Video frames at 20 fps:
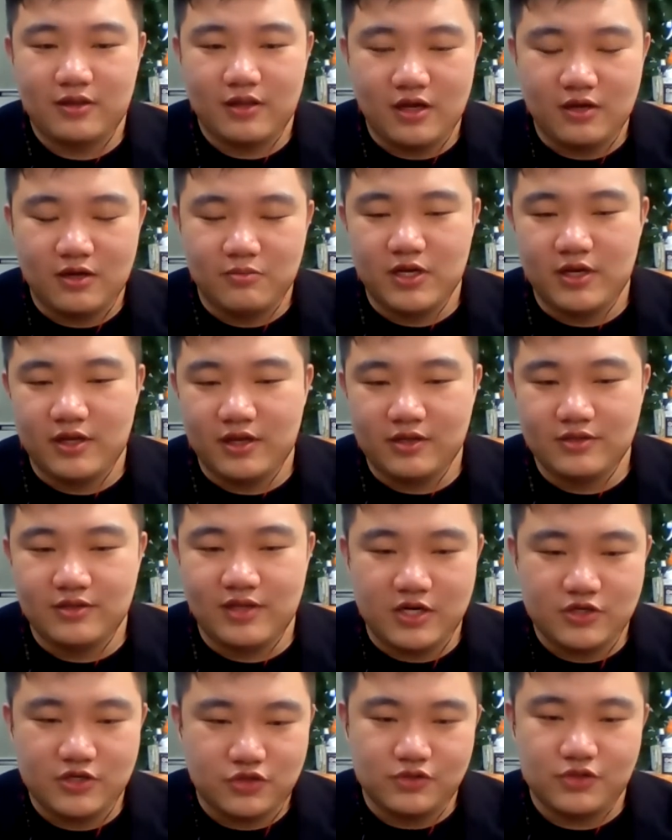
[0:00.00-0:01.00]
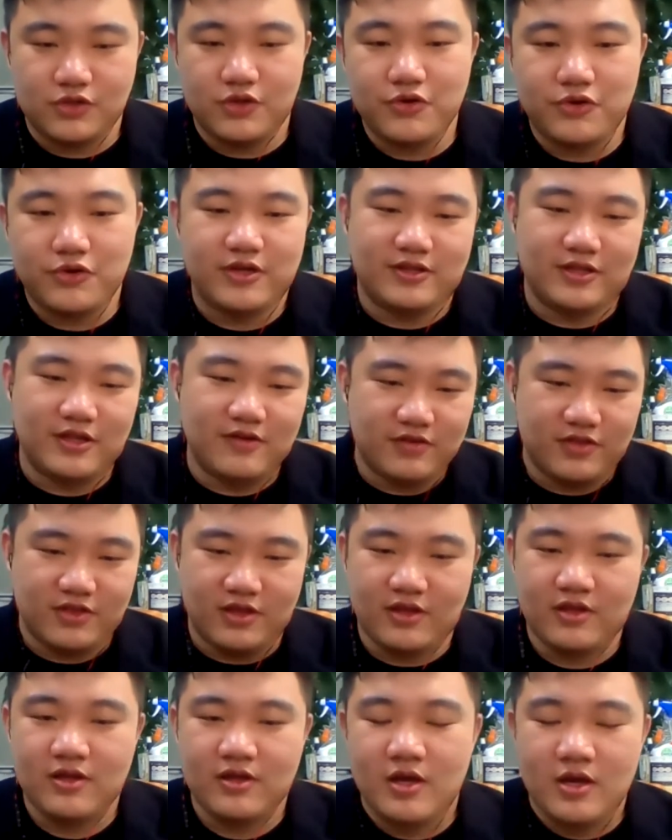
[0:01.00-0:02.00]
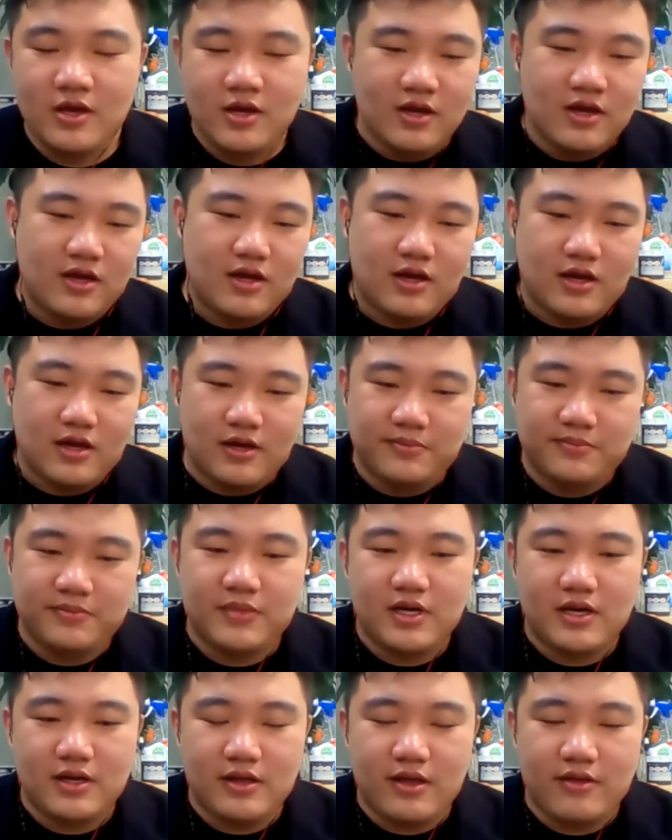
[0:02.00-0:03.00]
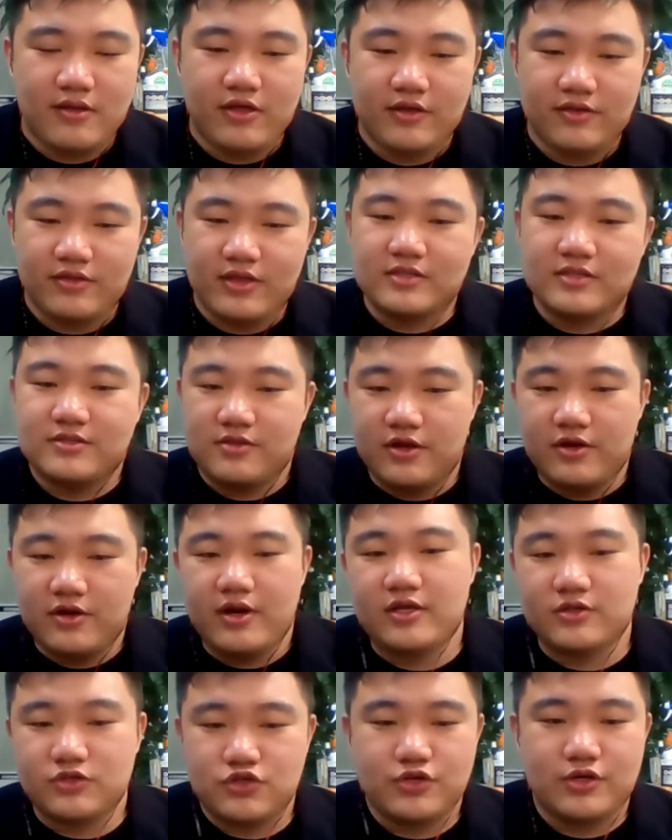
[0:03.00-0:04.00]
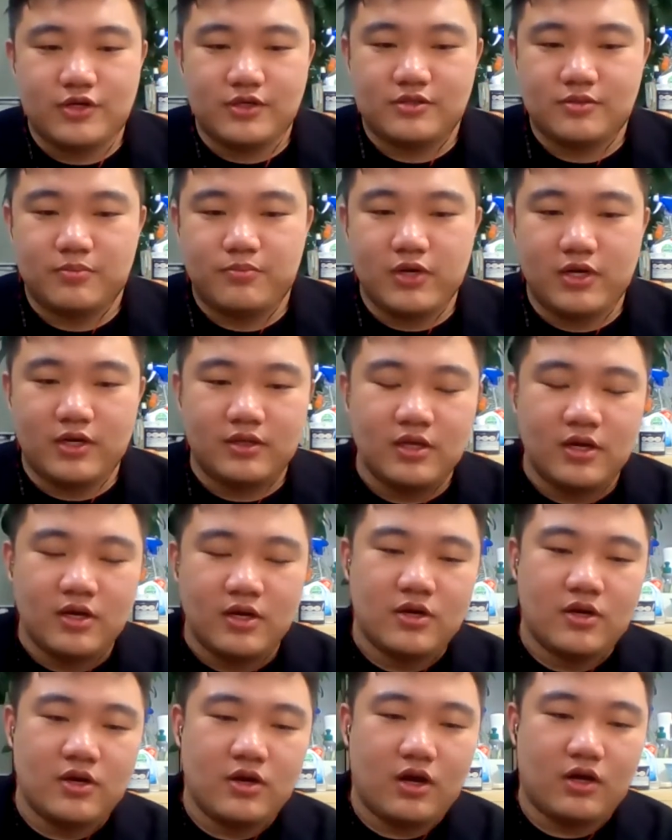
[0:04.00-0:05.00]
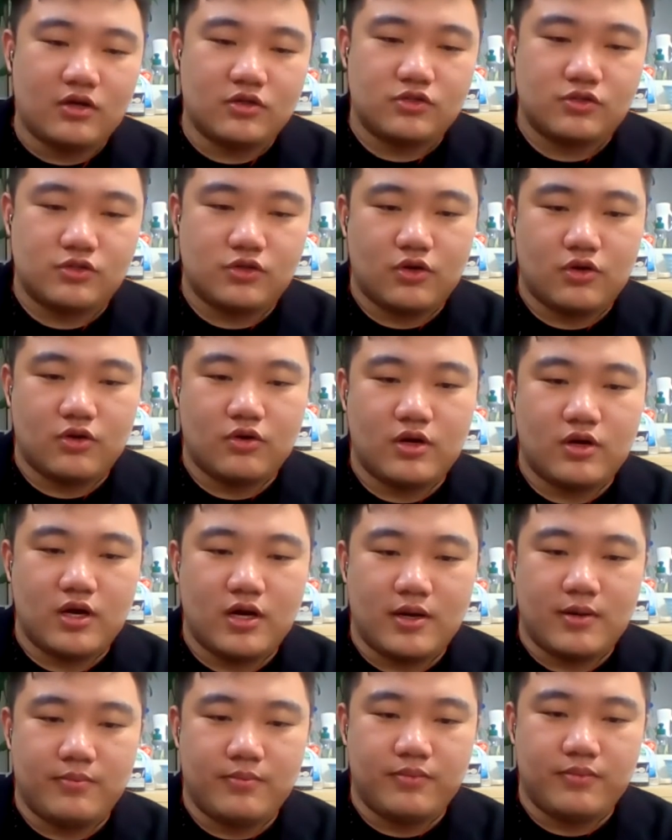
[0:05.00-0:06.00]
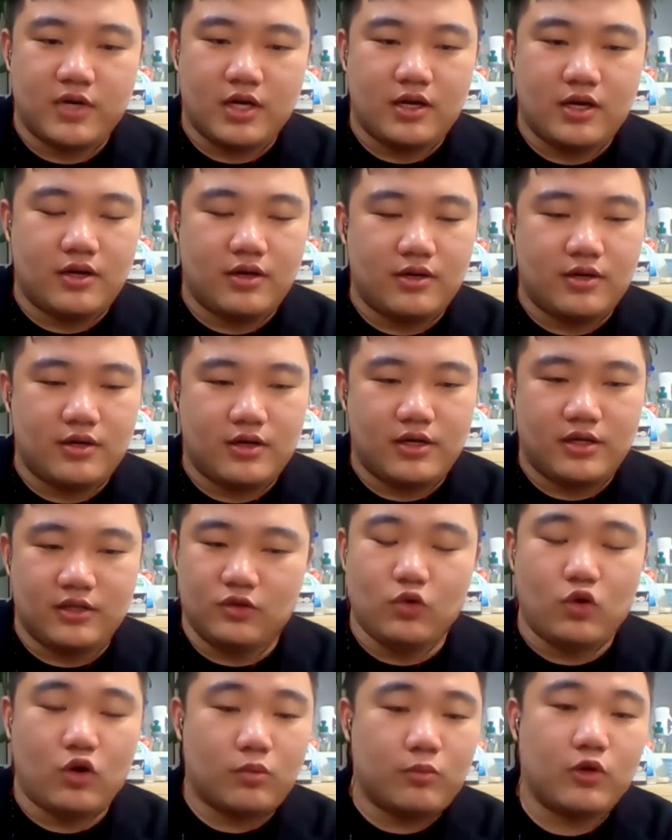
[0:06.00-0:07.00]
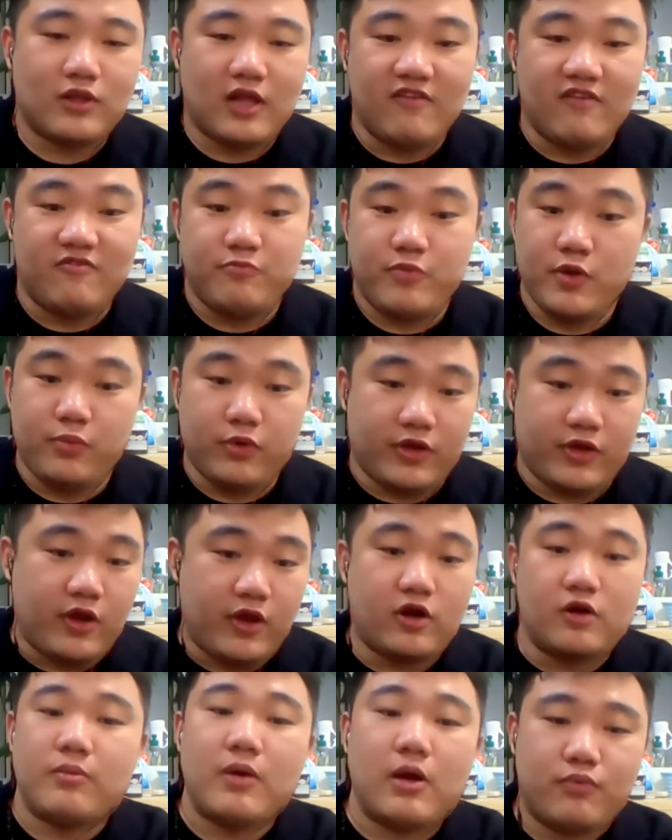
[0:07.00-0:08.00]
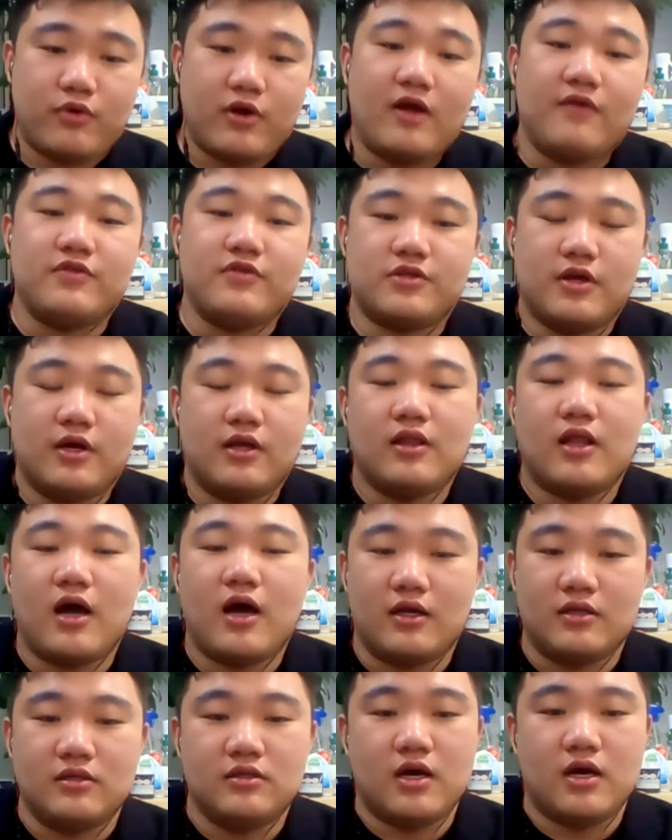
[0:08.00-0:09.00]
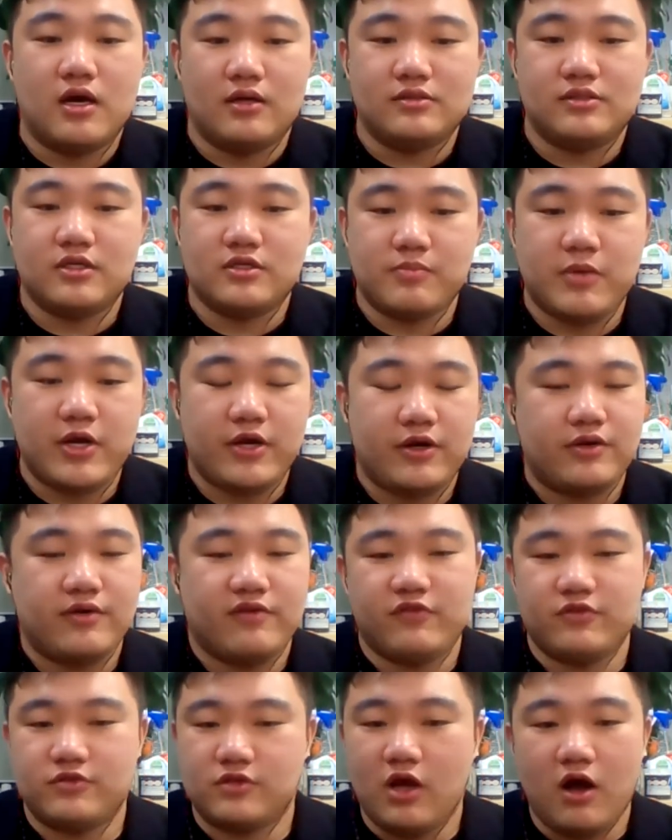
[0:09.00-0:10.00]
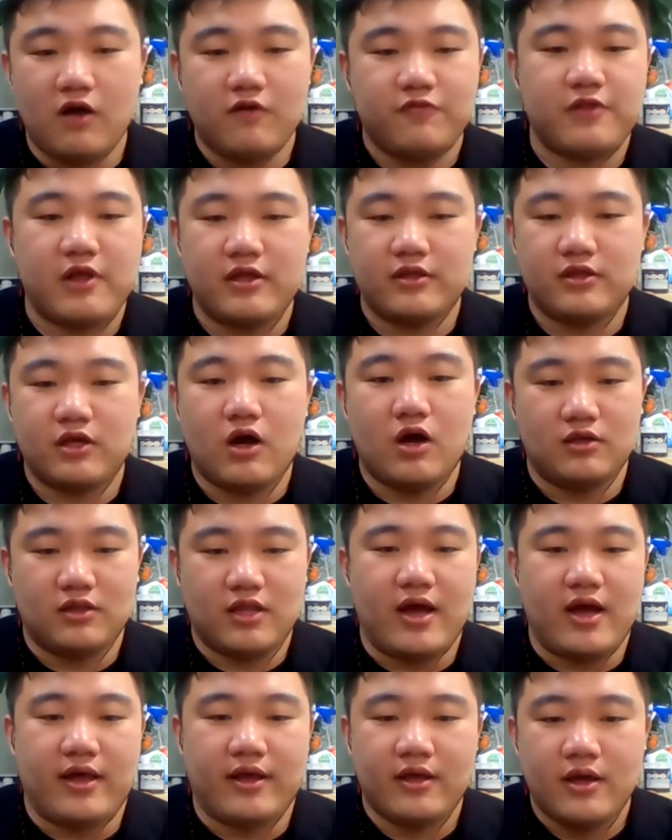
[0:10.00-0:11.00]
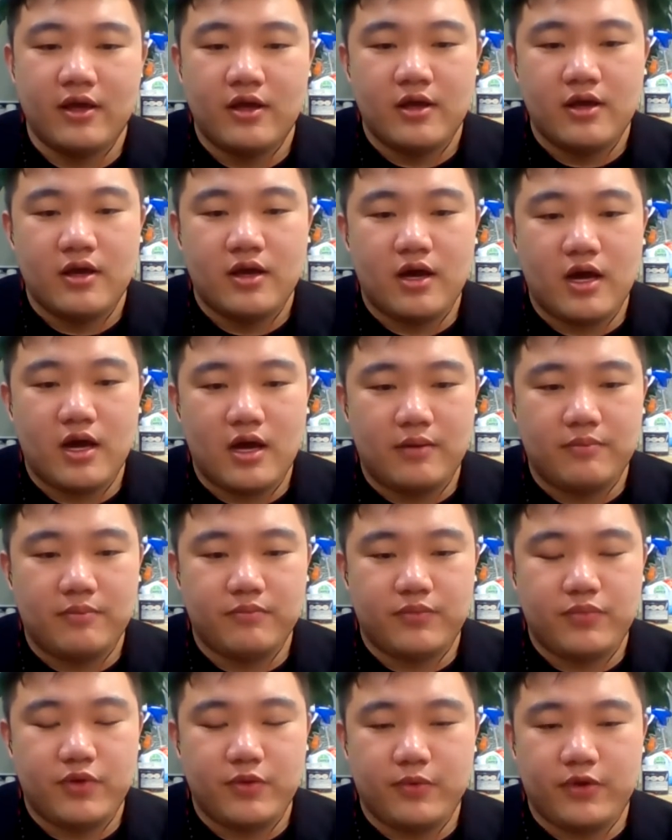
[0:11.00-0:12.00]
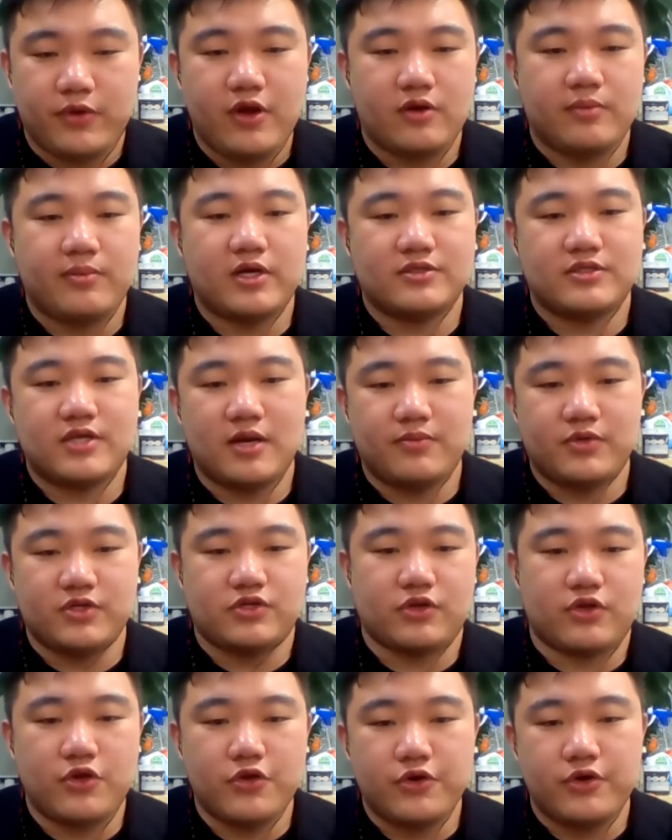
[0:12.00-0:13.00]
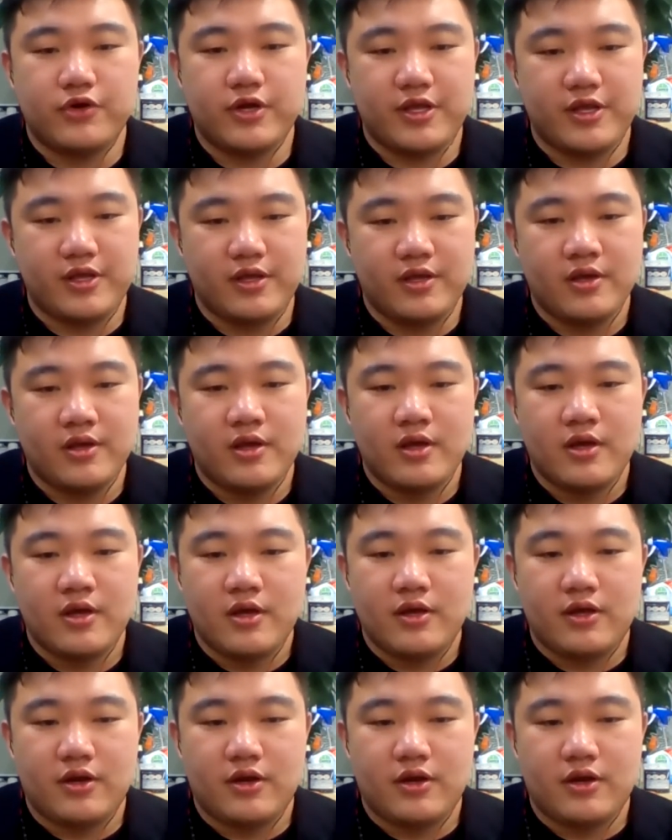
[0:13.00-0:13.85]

spend a lot of money on national security and everything. I think that's their interest, but also in normal life, people care about privacy a lot. It doesn't matter if it's offline or online. People care about cybersecurity.